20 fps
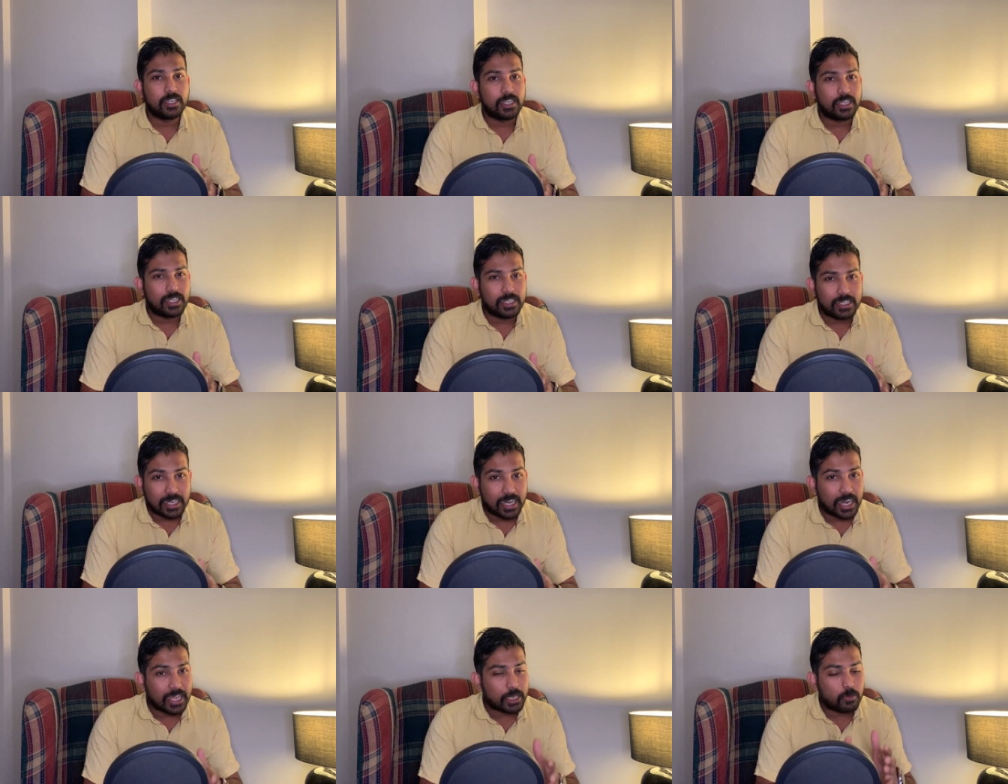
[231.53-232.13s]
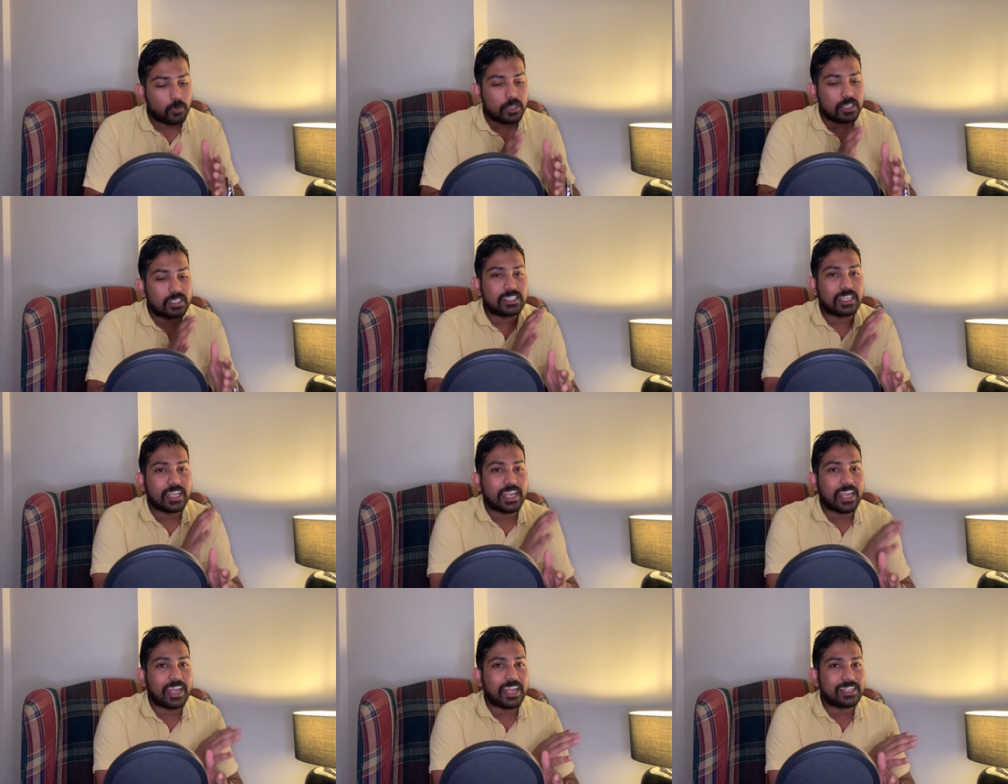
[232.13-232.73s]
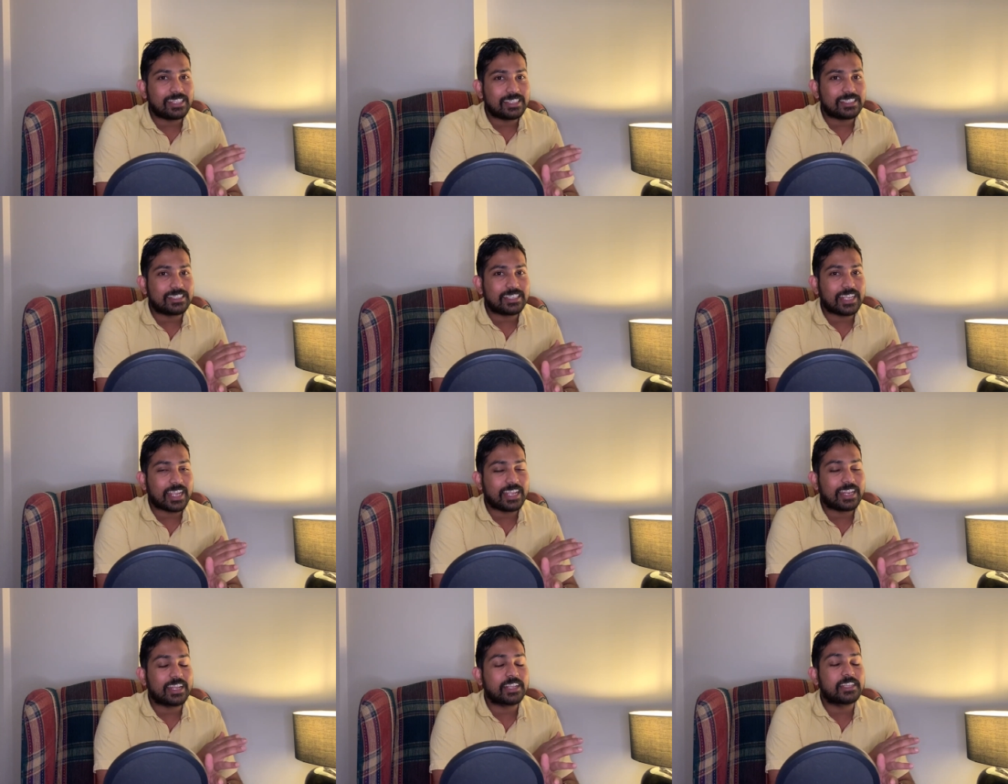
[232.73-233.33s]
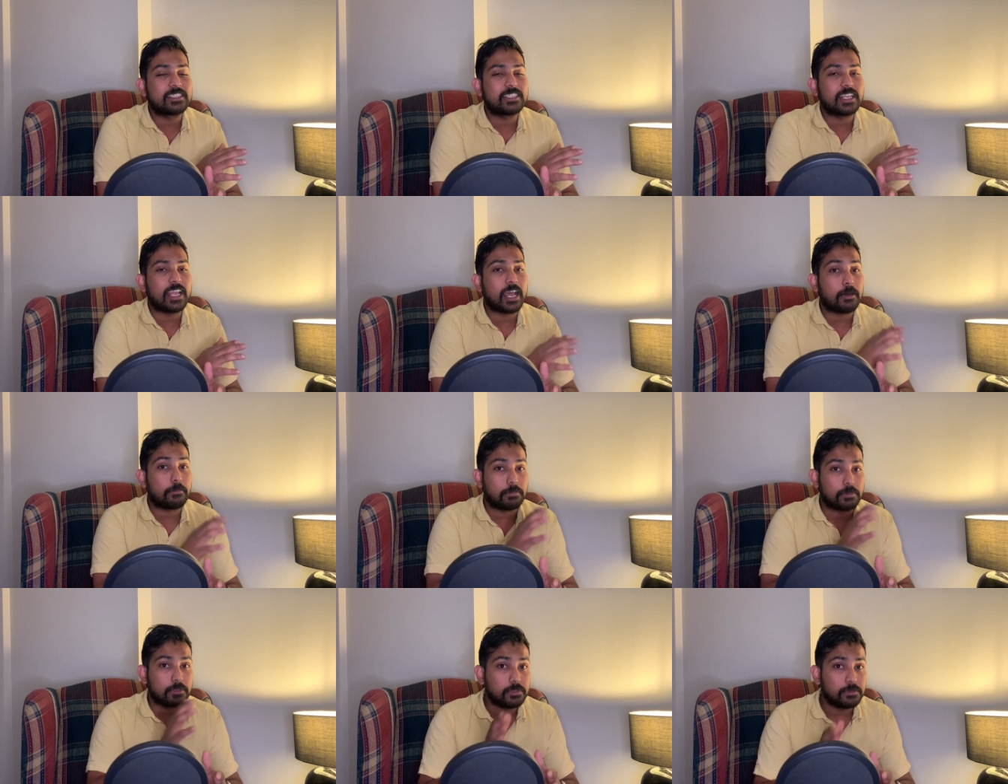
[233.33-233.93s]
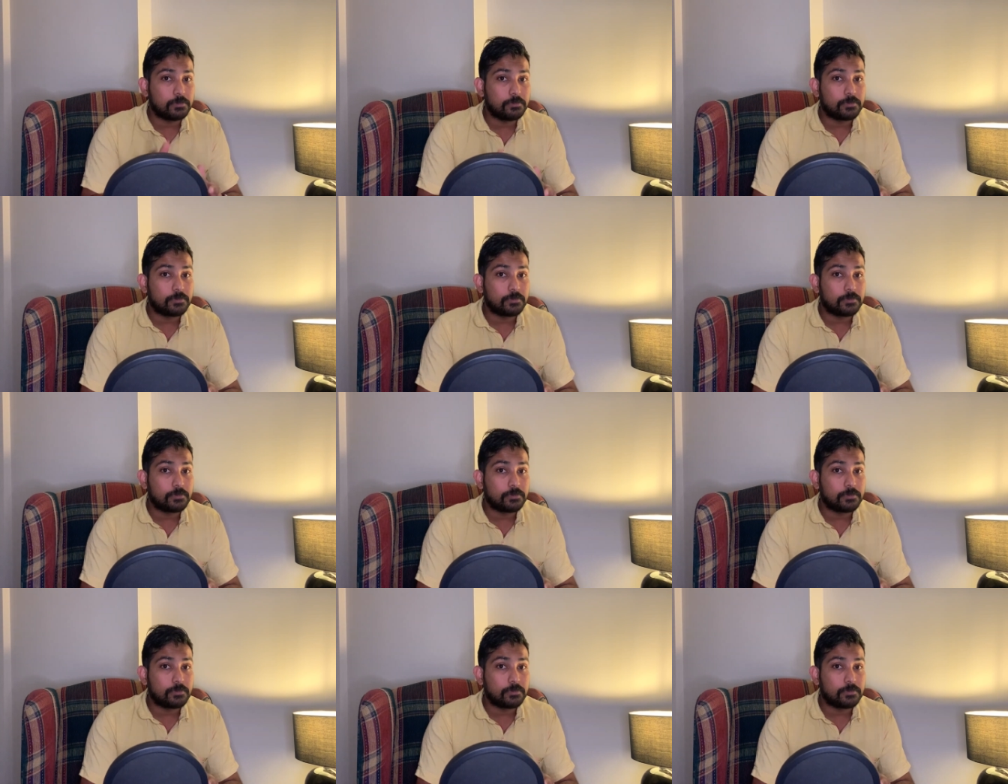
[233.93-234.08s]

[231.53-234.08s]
Like we say at the second example,